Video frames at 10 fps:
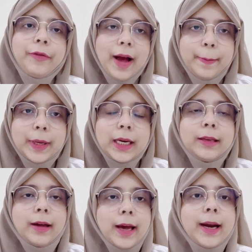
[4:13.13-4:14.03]
family
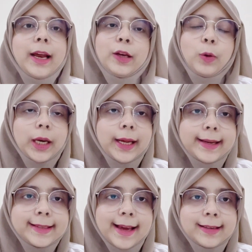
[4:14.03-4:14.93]
there and you can
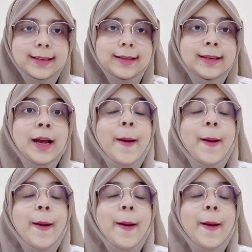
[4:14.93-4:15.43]
get settled